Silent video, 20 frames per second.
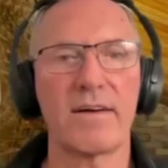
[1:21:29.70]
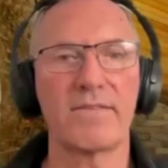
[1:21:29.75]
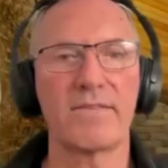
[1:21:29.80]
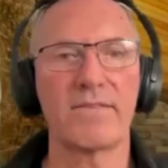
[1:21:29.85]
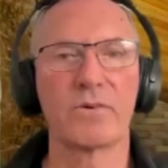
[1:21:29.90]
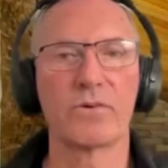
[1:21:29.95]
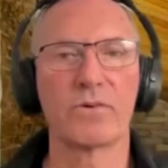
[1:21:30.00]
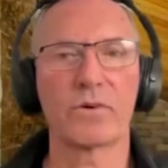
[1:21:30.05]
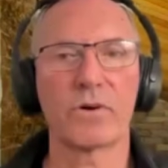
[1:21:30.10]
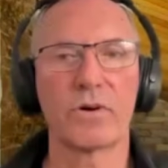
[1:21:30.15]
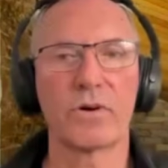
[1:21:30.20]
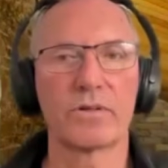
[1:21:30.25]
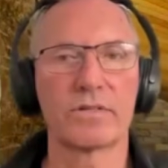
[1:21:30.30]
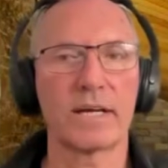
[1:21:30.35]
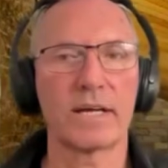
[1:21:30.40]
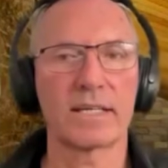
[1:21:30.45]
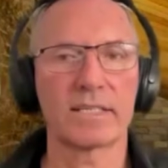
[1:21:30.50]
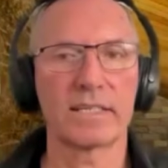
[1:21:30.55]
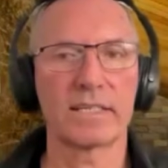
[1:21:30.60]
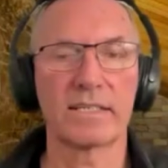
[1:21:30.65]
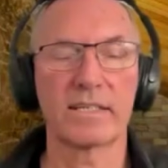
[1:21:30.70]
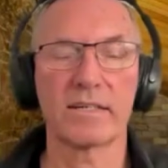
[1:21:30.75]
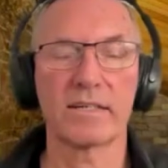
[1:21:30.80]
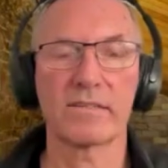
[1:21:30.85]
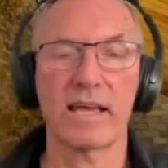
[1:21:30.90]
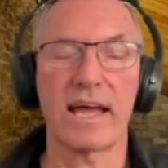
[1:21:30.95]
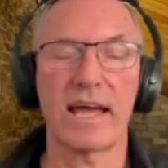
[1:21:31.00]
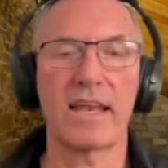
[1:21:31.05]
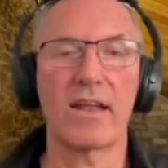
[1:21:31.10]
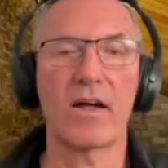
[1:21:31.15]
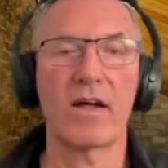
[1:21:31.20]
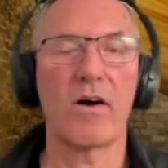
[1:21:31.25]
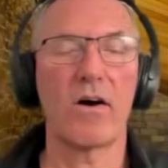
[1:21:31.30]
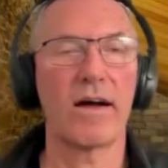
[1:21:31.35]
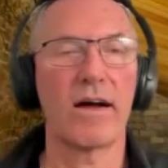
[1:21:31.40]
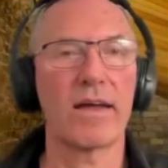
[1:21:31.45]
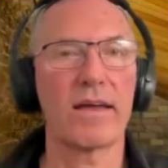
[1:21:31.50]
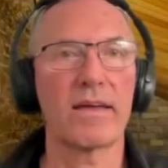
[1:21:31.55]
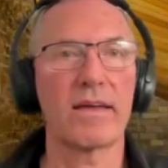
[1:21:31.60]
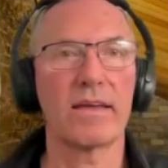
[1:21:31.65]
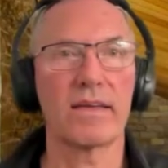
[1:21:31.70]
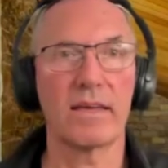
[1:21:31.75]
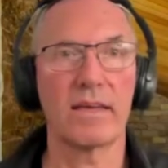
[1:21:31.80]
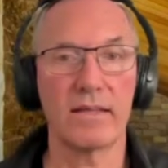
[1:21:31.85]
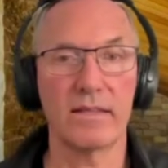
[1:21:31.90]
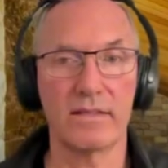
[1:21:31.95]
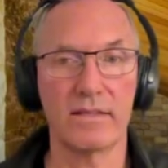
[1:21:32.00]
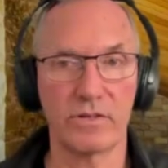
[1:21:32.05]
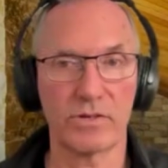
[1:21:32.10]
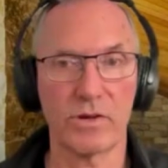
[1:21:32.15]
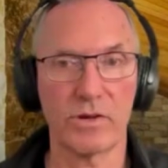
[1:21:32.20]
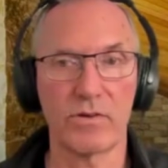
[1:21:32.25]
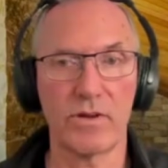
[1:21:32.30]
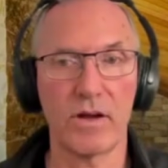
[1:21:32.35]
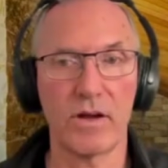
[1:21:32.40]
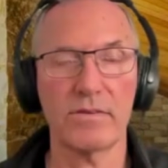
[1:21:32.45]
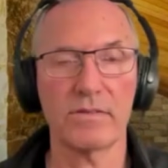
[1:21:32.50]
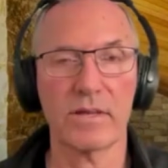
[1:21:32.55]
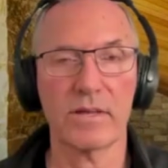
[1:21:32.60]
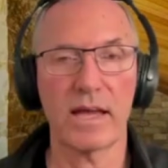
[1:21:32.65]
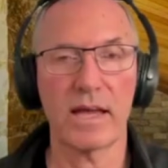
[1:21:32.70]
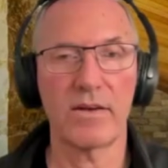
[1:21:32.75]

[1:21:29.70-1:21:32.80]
have your contact details and I in the show notes.